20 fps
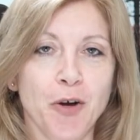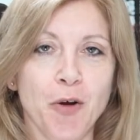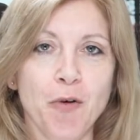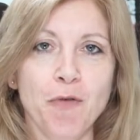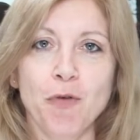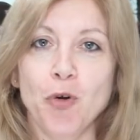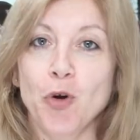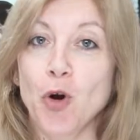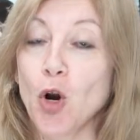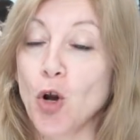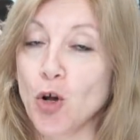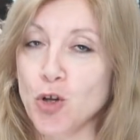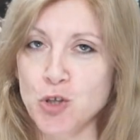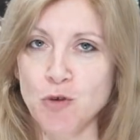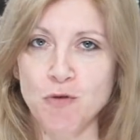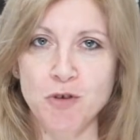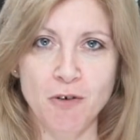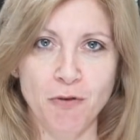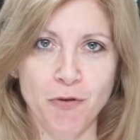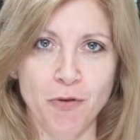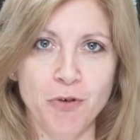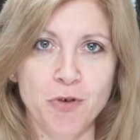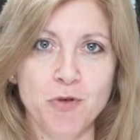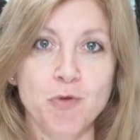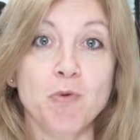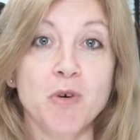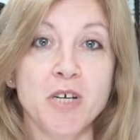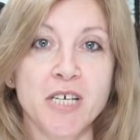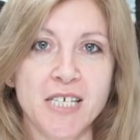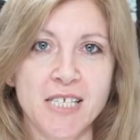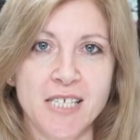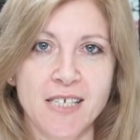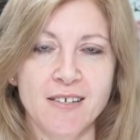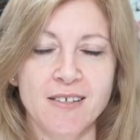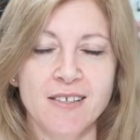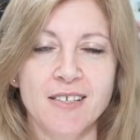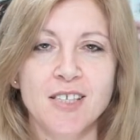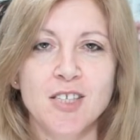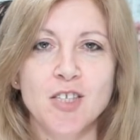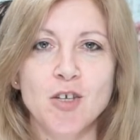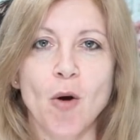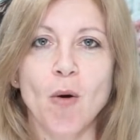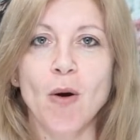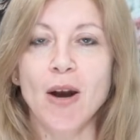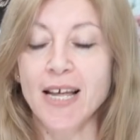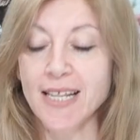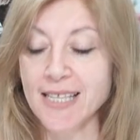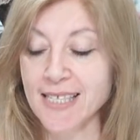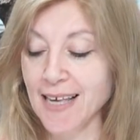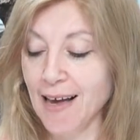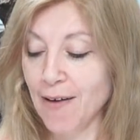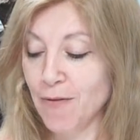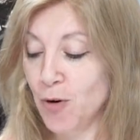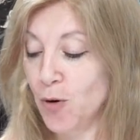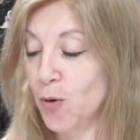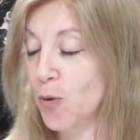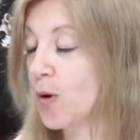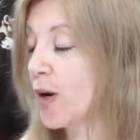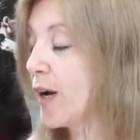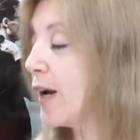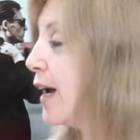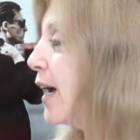for lots of different reasons. So let's have a look.